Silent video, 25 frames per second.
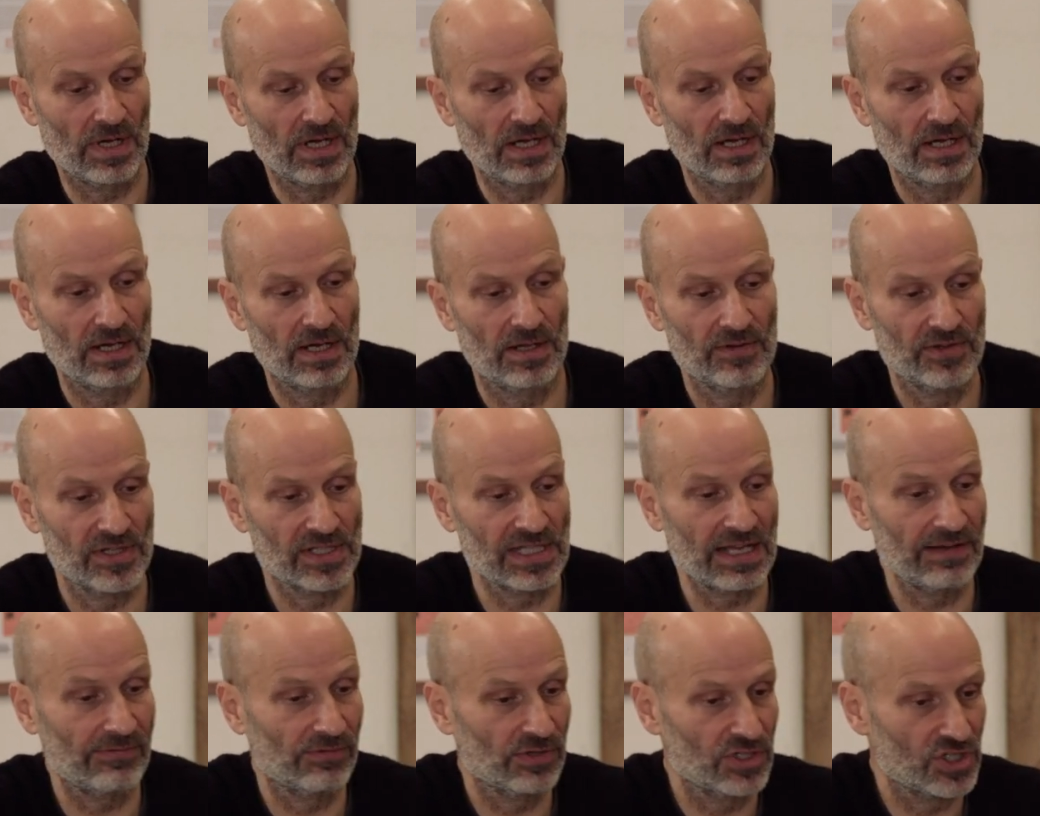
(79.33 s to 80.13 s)
uh,
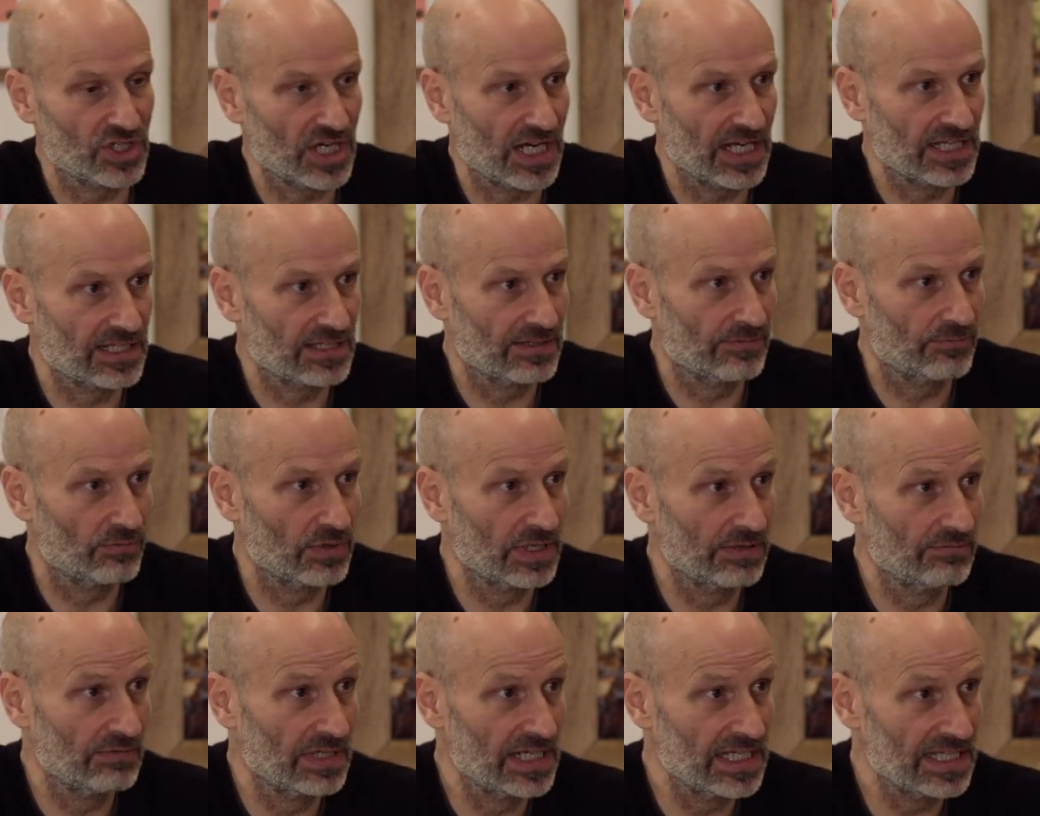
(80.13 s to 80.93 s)
there's ever a chance of
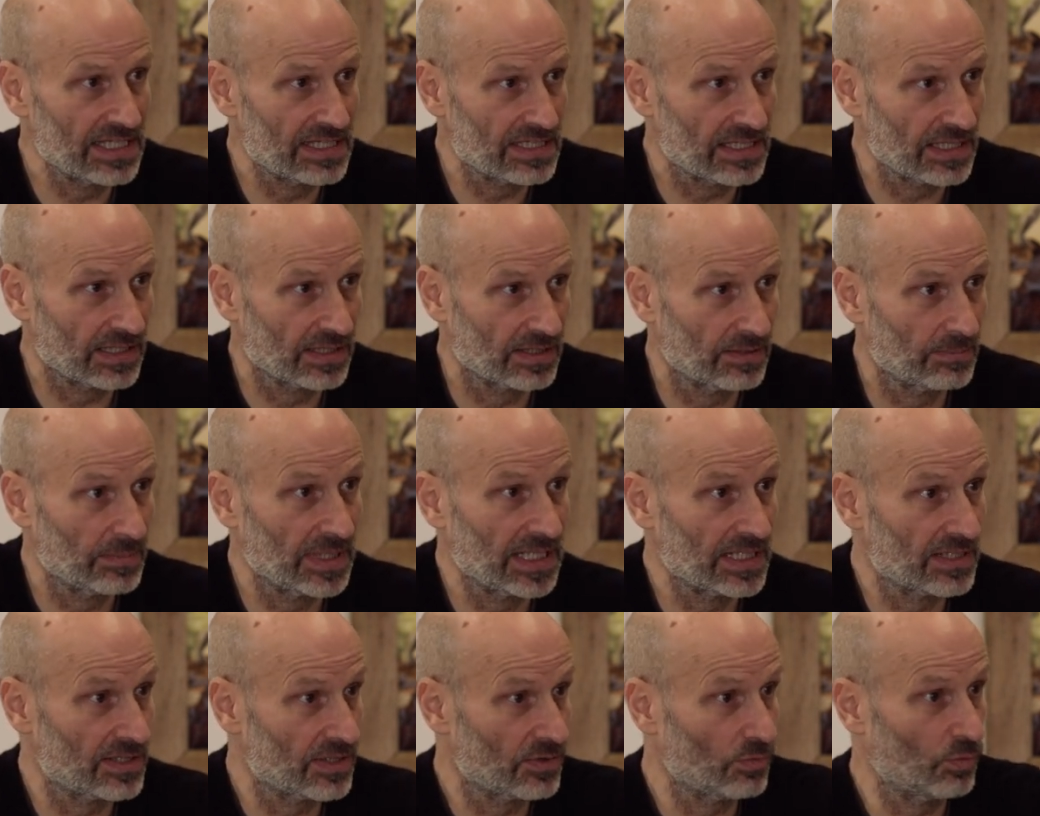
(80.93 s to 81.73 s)
re-releasing them
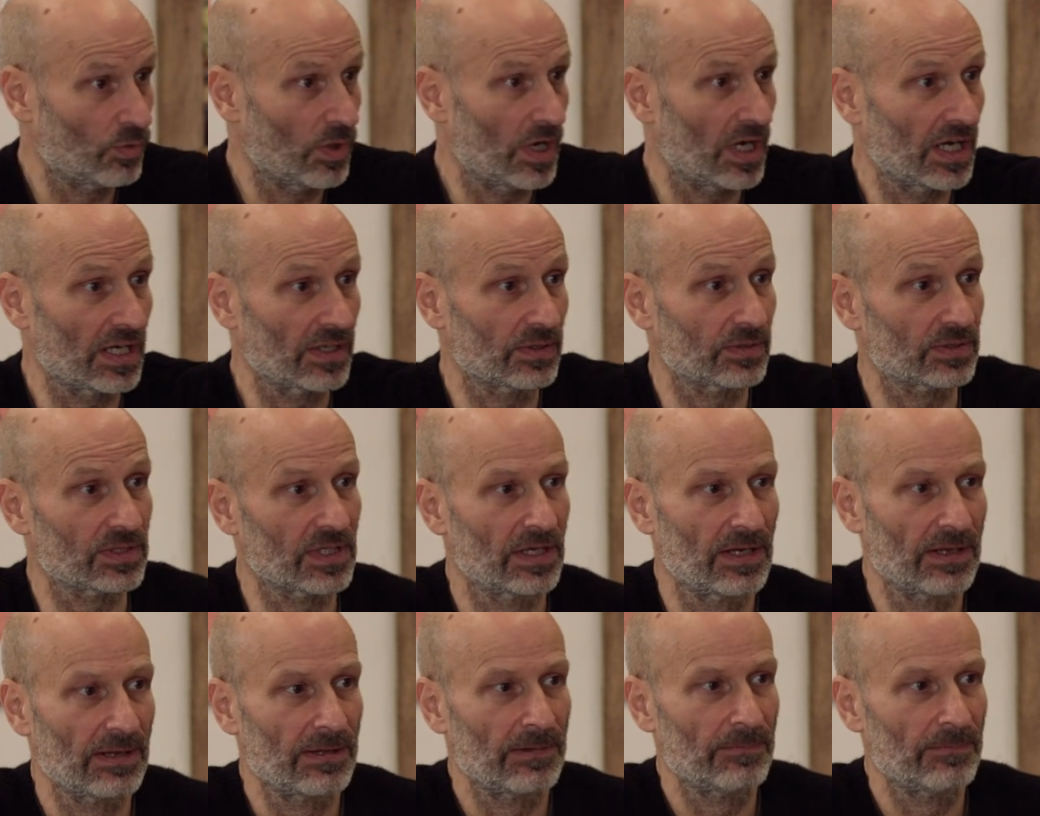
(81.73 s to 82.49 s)
into the wild,